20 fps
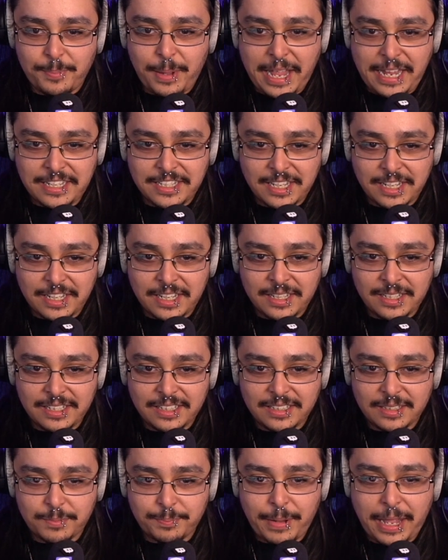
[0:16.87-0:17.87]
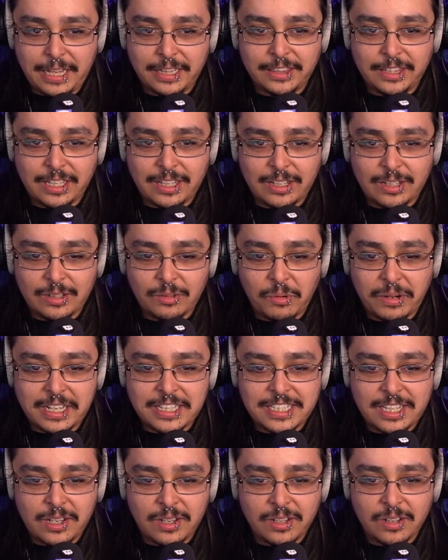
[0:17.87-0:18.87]
Penta. See, what
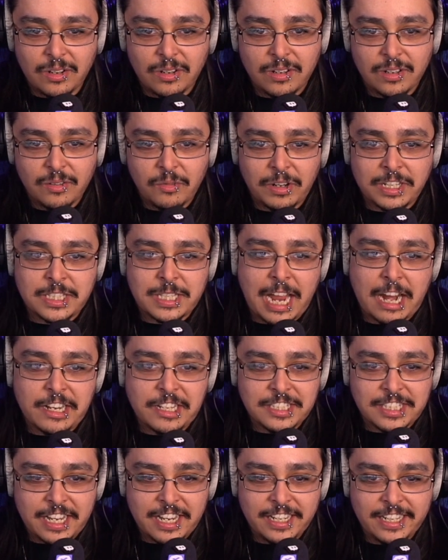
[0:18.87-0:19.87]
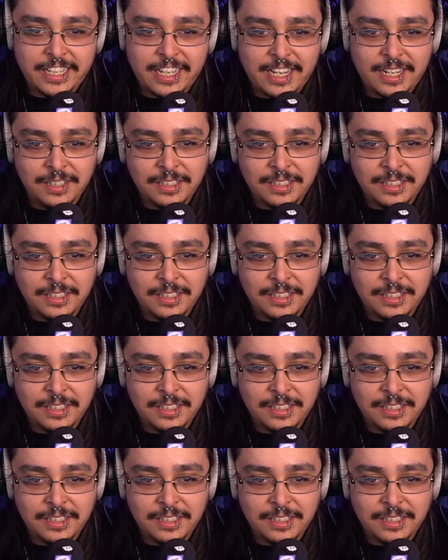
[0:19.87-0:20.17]
is it? How do you say it again?